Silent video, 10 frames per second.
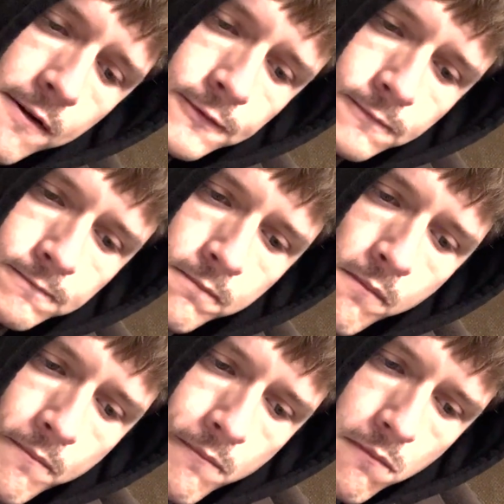
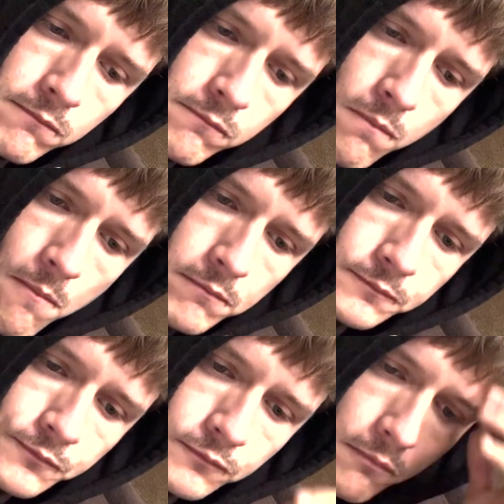actor is
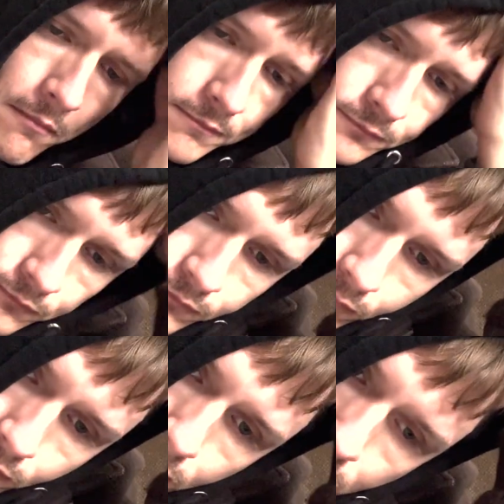allowed to be
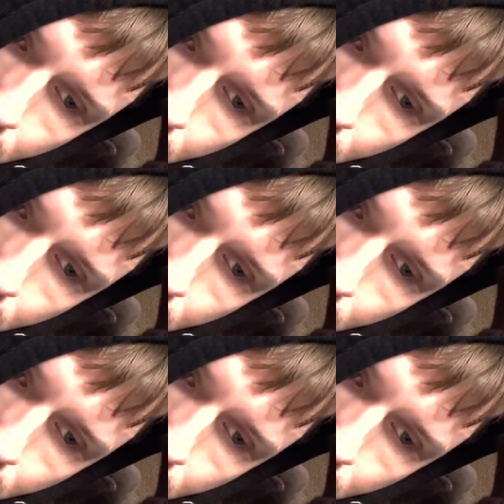inventive.